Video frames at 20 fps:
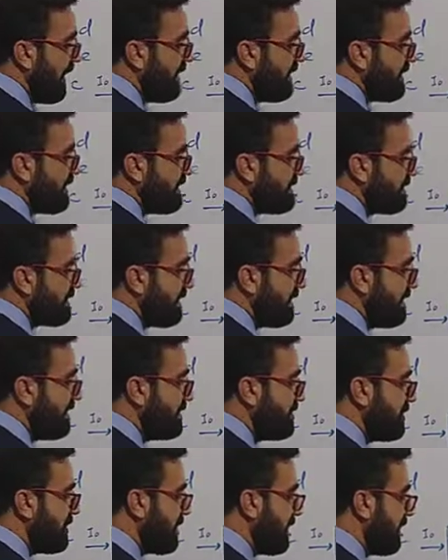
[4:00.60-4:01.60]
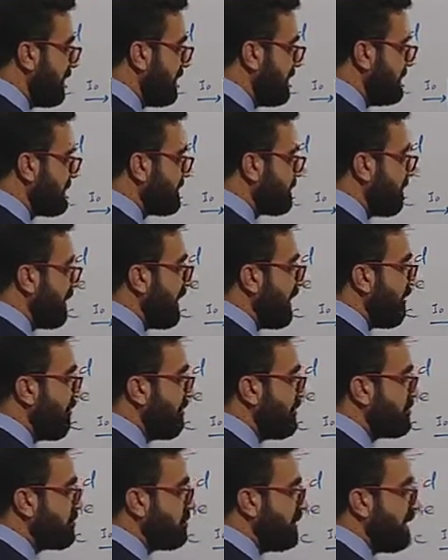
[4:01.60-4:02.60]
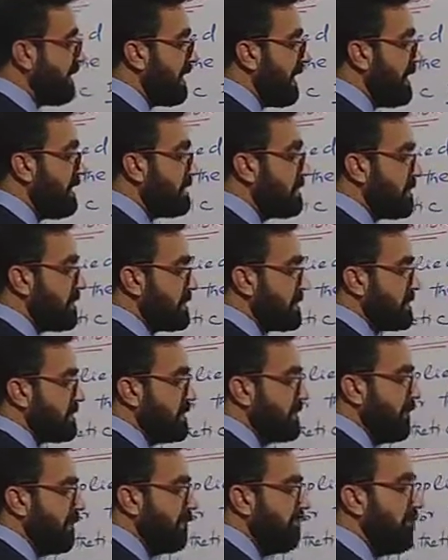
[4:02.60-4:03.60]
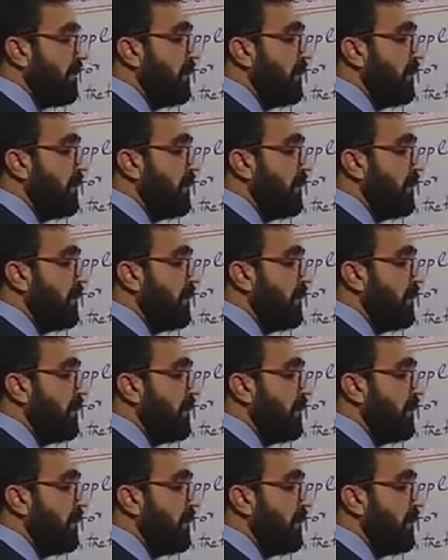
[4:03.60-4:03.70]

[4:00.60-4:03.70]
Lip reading: and it is the digital display which will tell us the